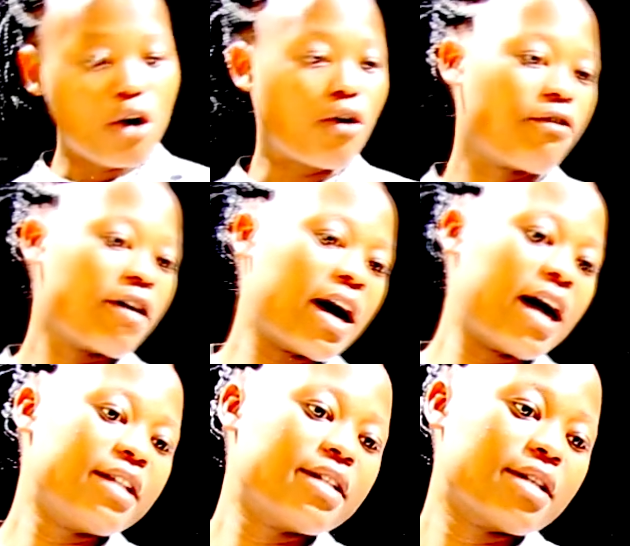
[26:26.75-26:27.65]
of
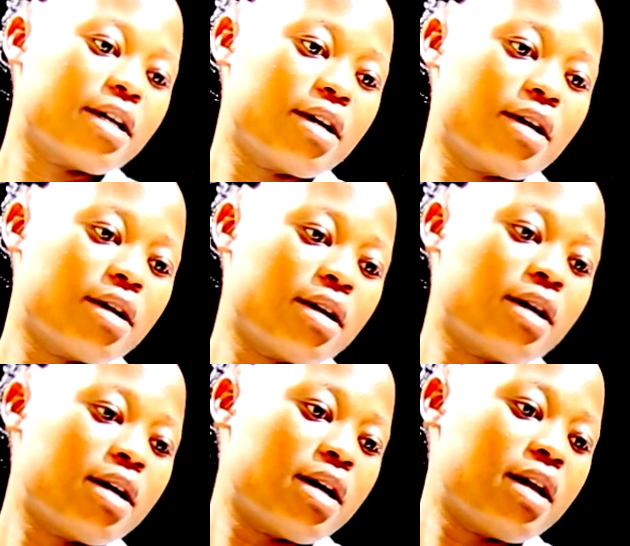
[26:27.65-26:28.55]
cuts.
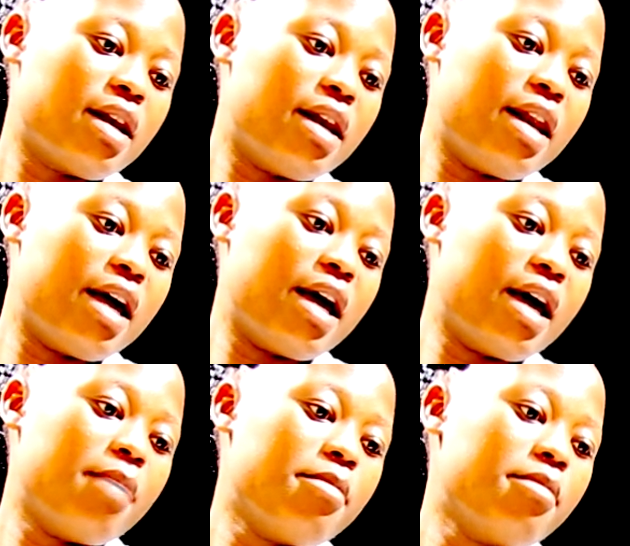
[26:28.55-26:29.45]

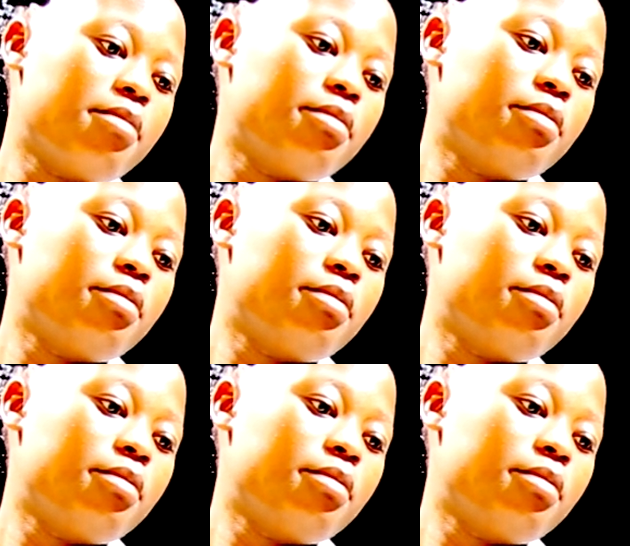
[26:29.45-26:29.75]
Name